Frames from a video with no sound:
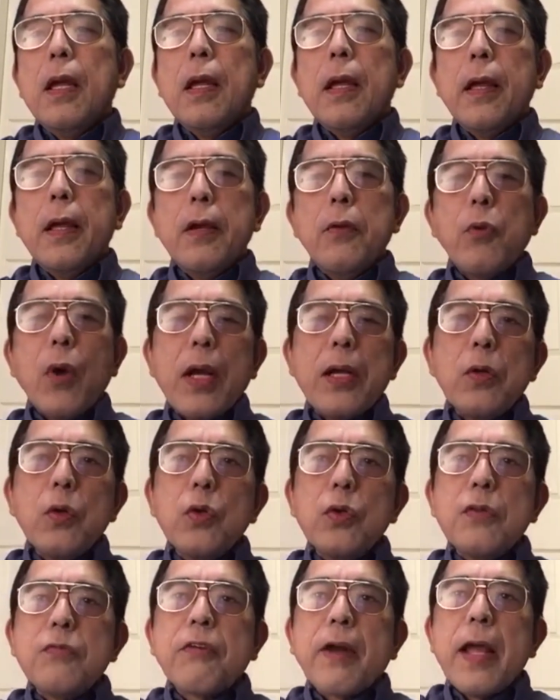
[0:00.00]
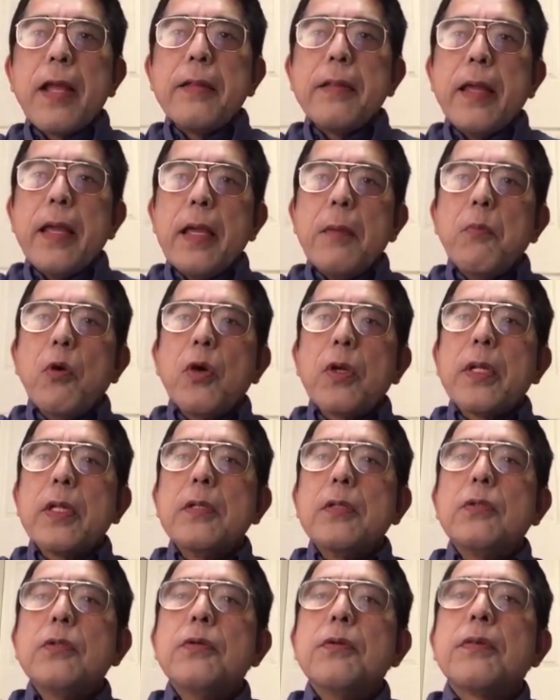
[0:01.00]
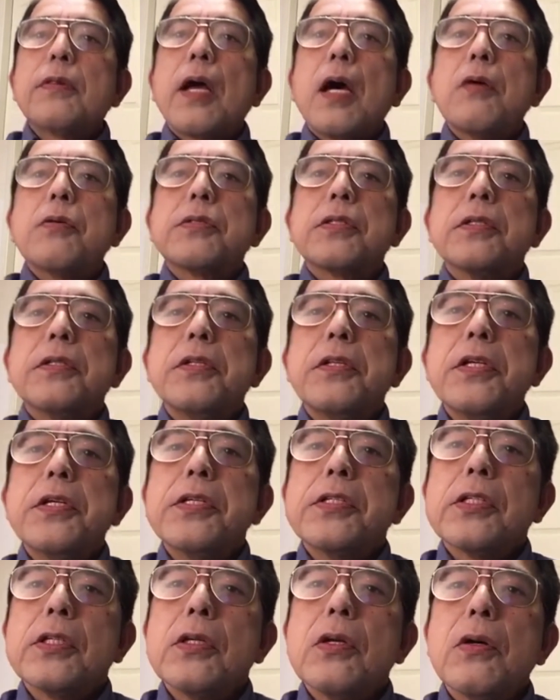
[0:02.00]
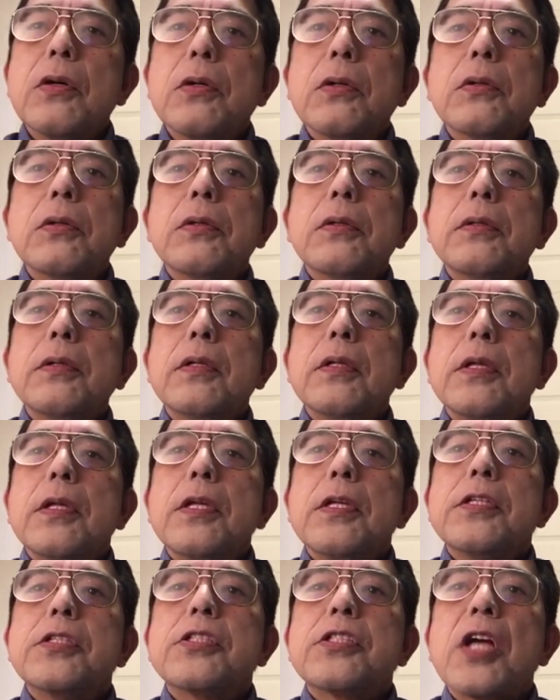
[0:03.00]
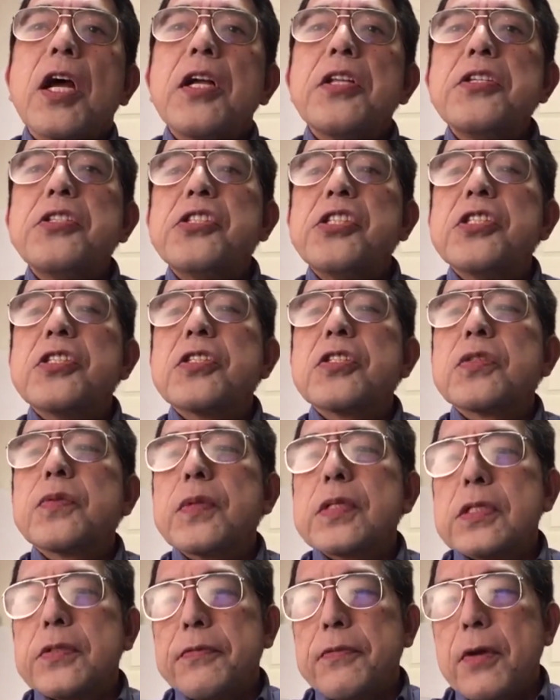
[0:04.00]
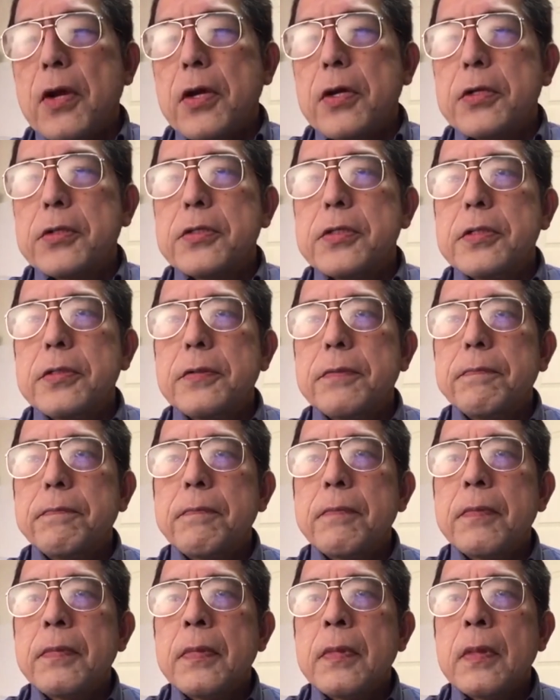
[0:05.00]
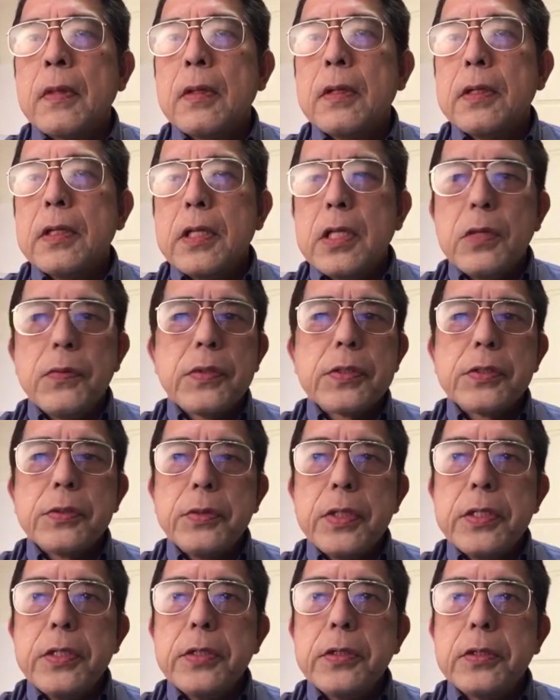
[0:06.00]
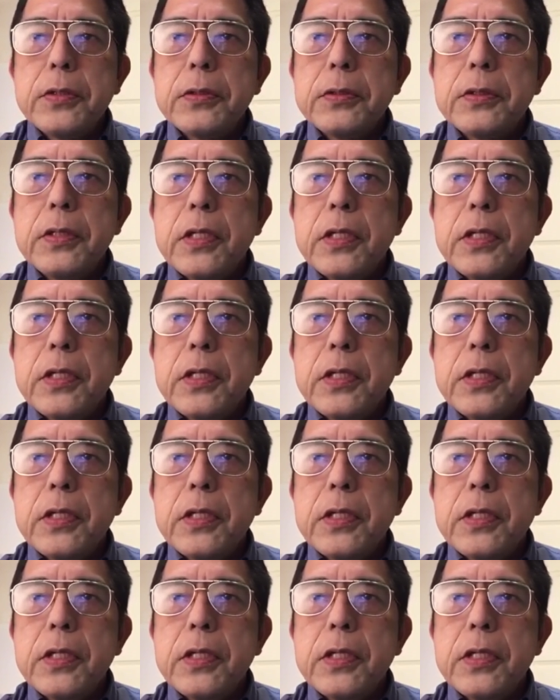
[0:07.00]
And one Good Friday, more than 2,000 years ago, His Son Jesus was flogged. He was ridiculed.